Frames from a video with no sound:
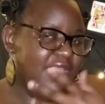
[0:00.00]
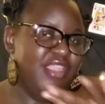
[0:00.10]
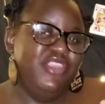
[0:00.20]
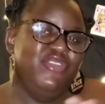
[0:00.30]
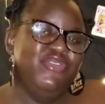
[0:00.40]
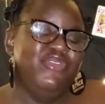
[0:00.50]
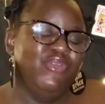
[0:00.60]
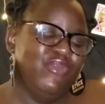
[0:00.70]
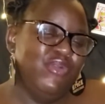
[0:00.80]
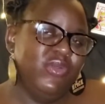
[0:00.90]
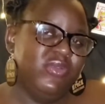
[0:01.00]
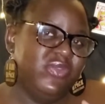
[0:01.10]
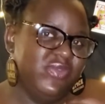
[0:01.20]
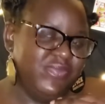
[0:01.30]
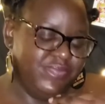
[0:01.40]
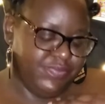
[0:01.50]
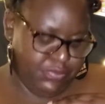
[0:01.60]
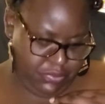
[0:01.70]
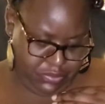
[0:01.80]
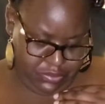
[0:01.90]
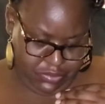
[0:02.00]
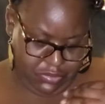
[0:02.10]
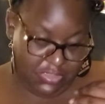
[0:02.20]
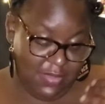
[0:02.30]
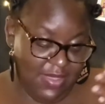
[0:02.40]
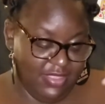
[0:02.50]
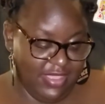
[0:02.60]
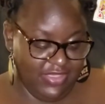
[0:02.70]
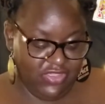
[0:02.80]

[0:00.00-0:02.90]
New joke goes, Samantha